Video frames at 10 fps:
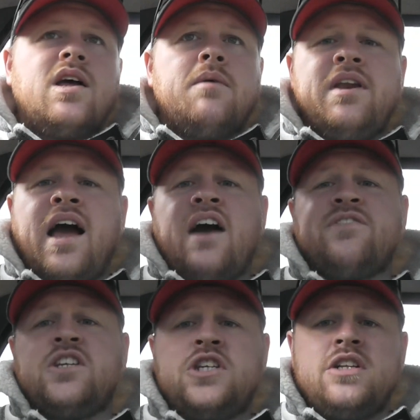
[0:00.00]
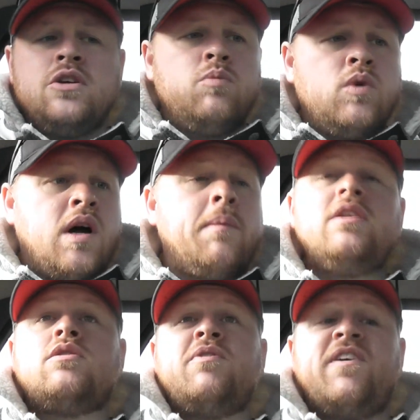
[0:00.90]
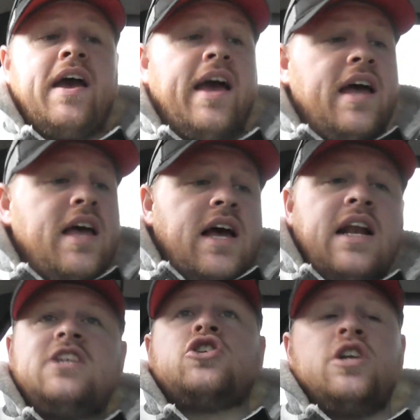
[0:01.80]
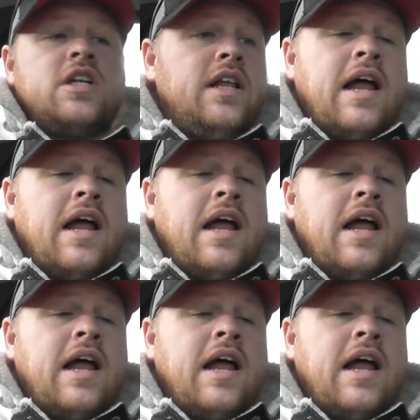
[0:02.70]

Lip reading: I mean, half the shit don't work. I mean, to be fair, electronically,